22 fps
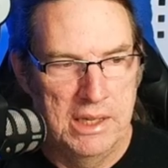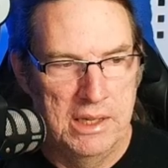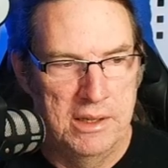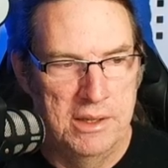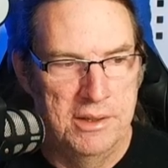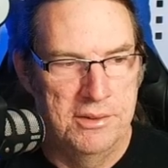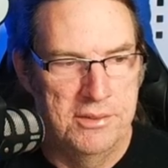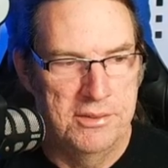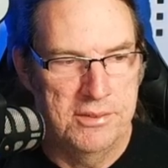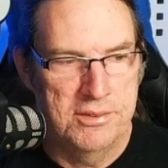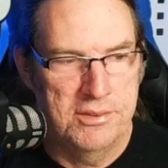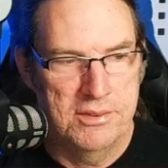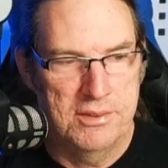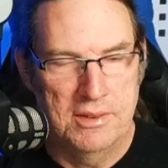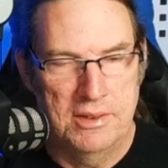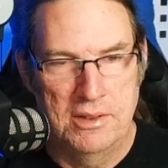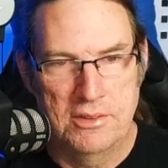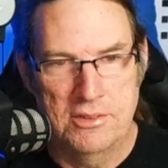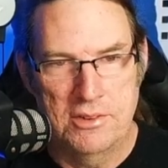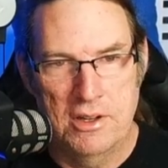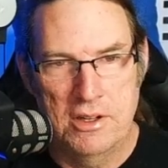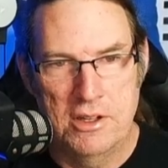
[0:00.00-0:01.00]
is,
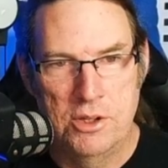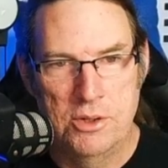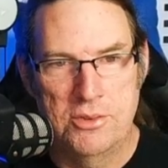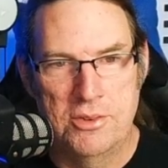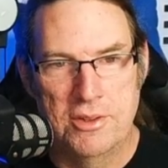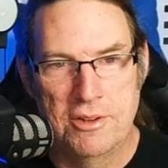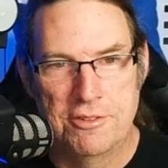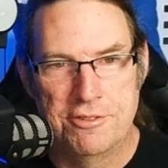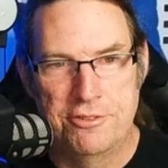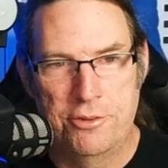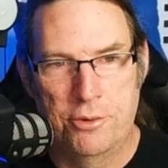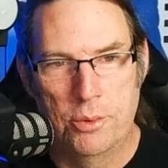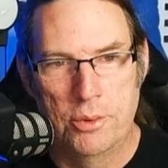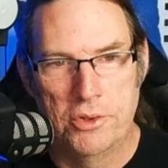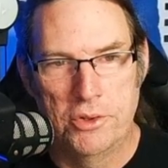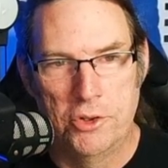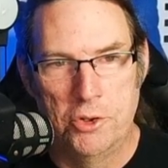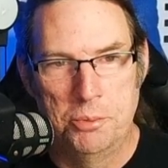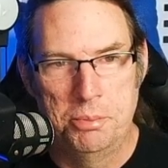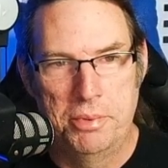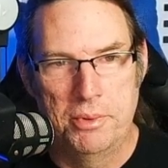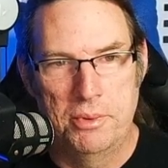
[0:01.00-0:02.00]
instead of using a for
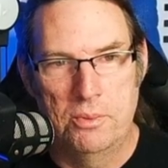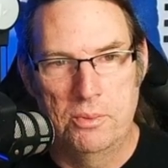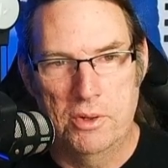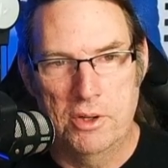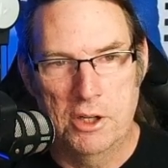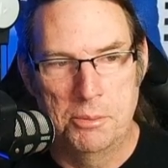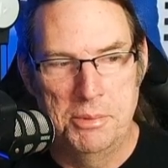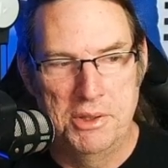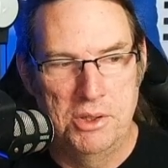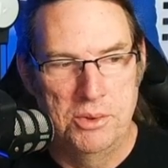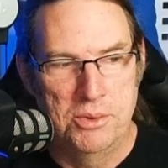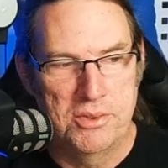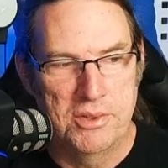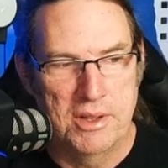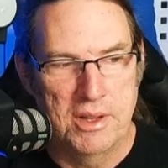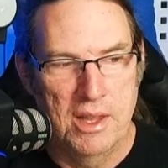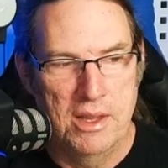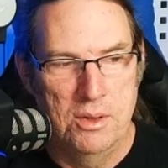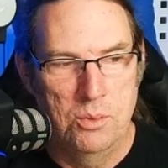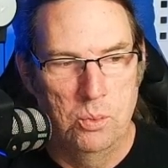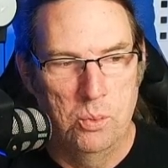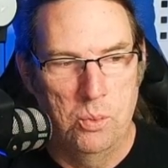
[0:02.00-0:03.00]
loop, we're going to be using
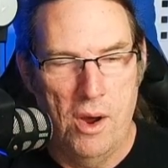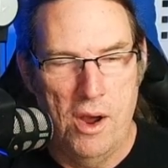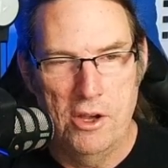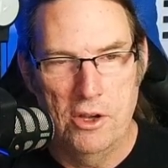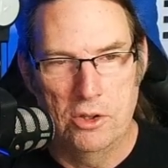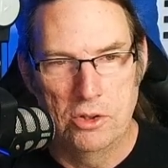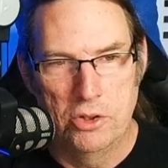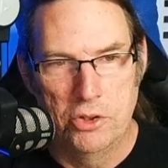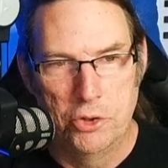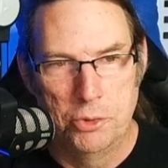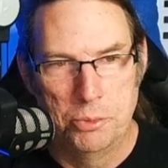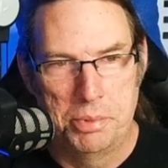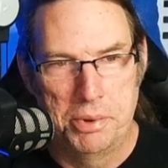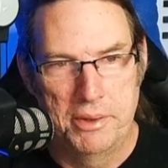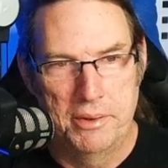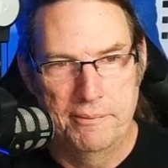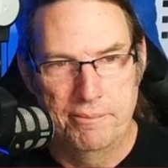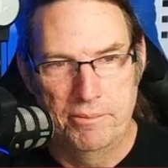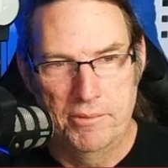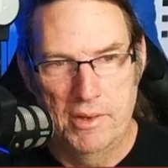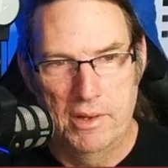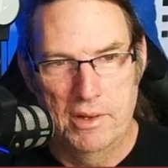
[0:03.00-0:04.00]
a while loop.
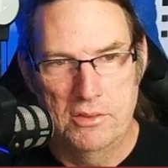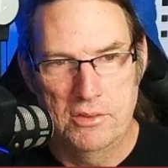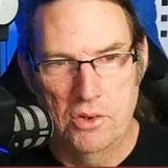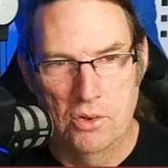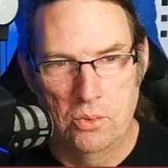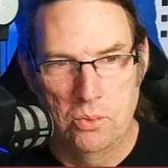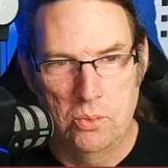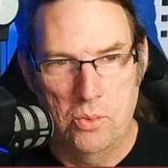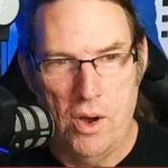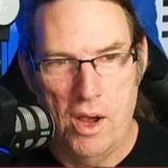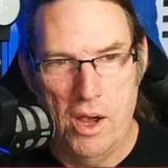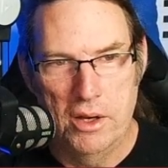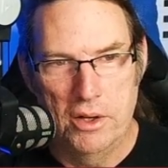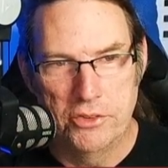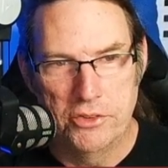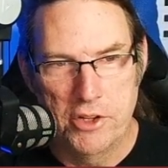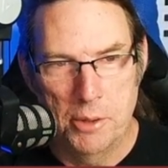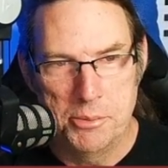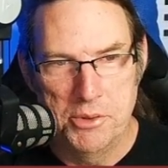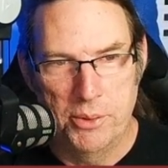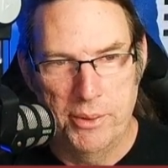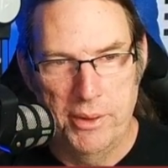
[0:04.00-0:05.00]
So while,
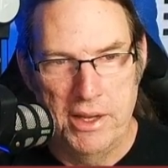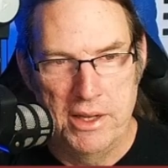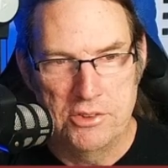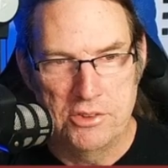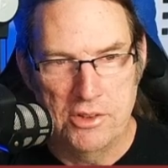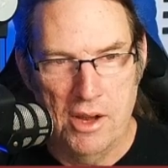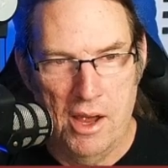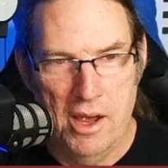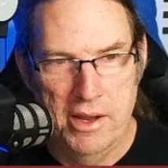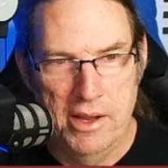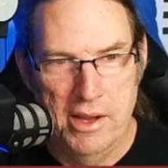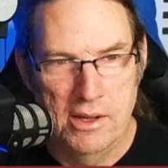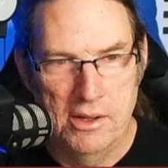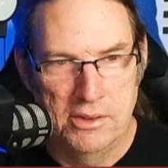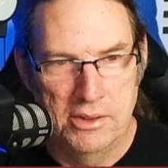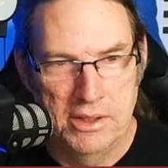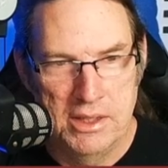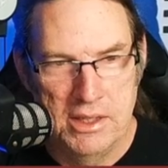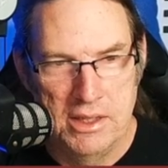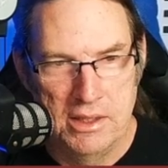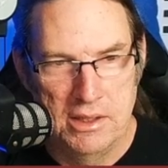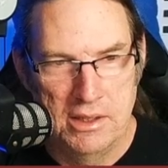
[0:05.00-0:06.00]

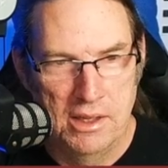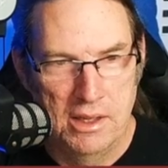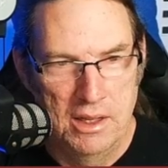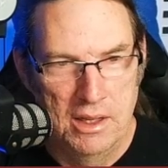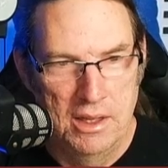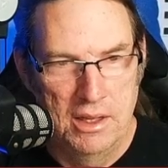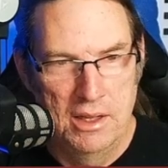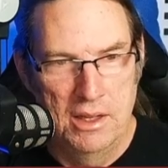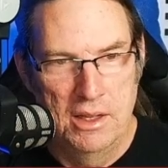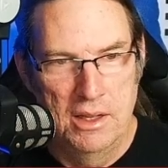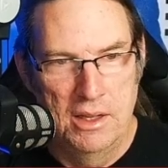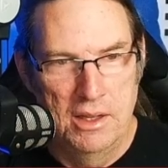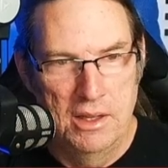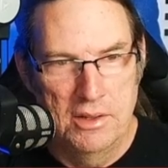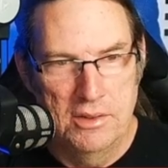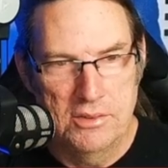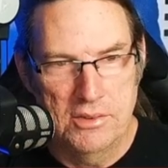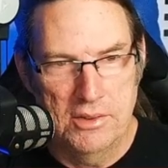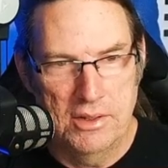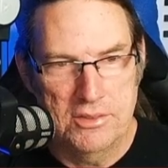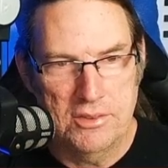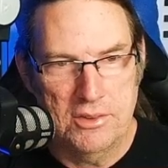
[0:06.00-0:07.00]
W-H-I-L-E.
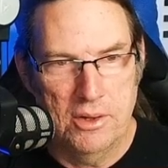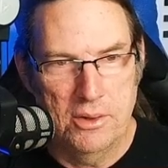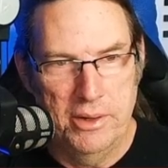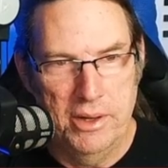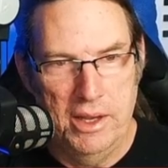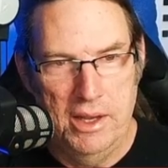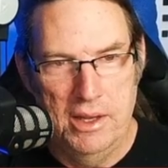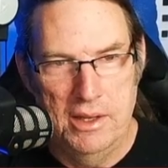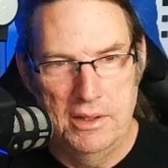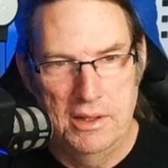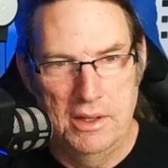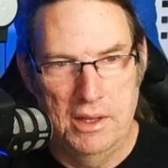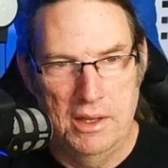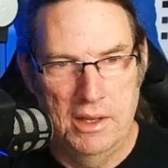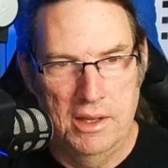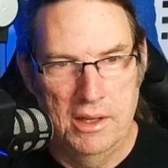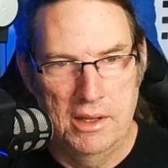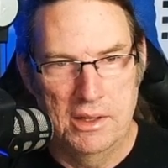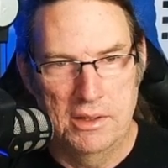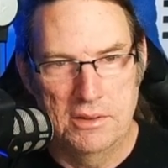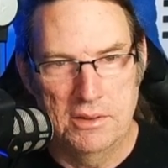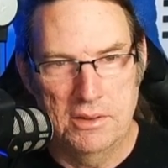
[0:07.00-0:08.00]
So let's go ahead
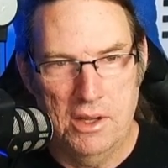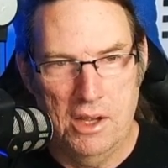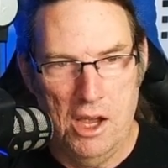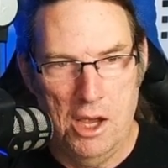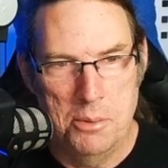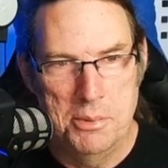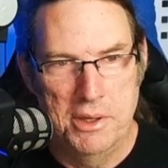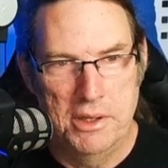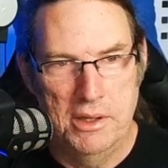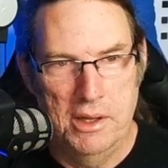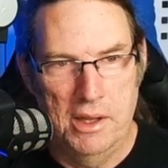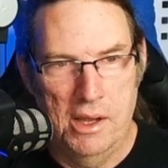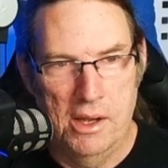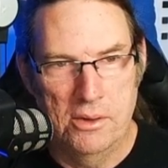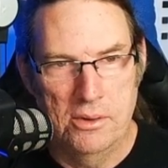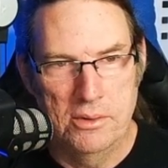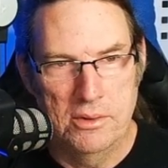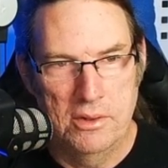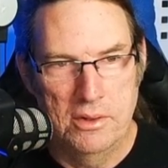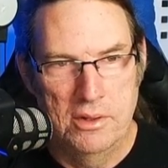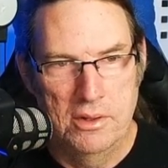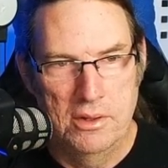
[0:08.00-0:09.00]
and comment
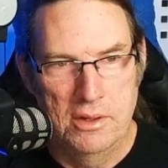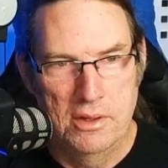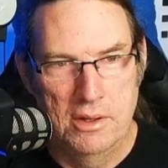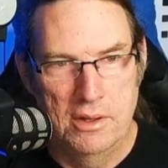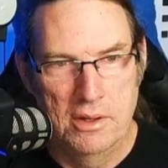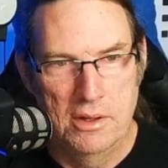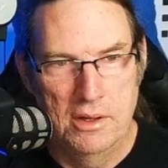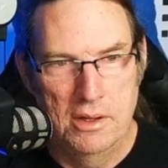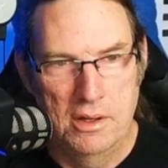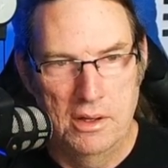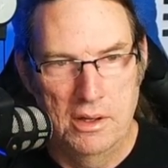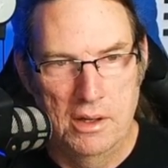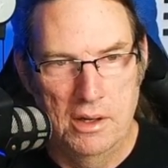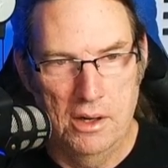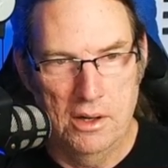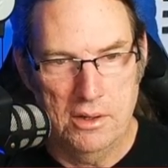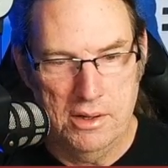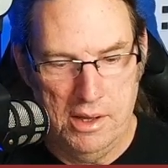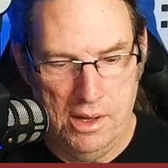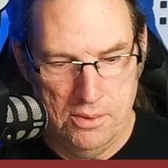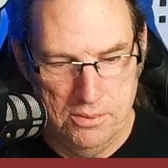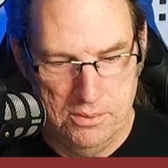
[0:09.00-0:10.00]
out our
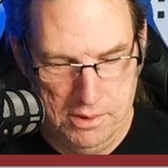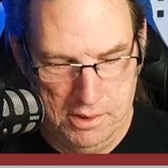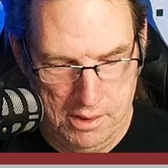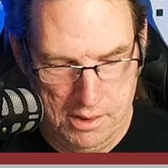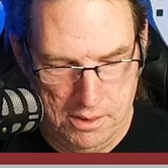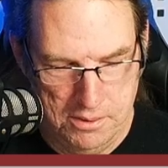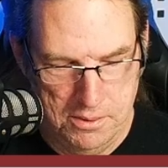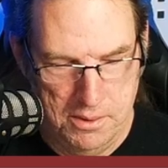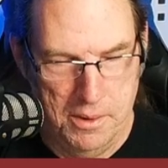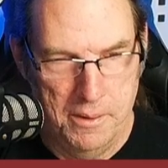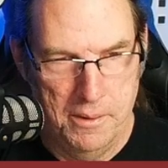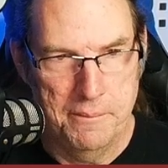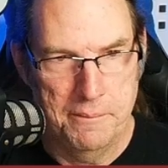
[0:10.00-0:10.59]
countdown.